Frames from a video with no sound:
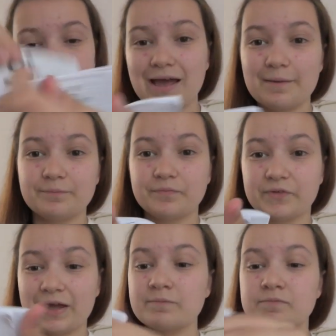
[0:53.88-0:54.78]
Yeah,
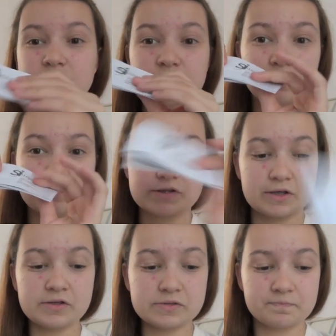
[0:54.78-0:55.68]
okay. So it's
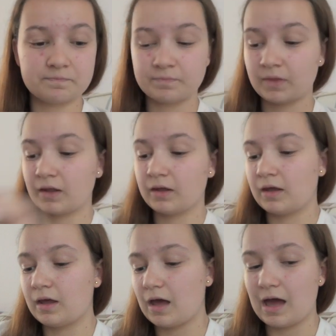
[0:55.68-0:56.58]
those.
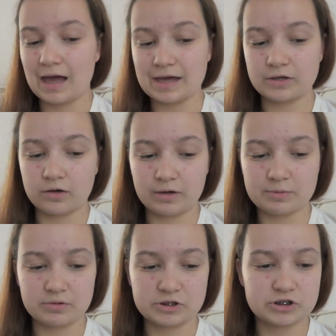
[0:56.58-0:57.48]
And, oh, I
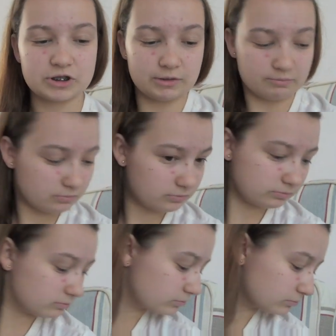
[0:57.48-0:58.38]
probably should show them.
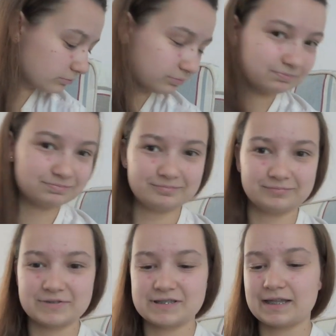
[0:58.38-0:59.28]

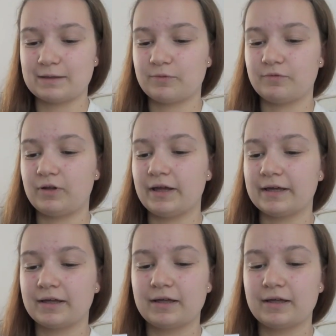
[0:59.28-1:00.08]
So that will fly.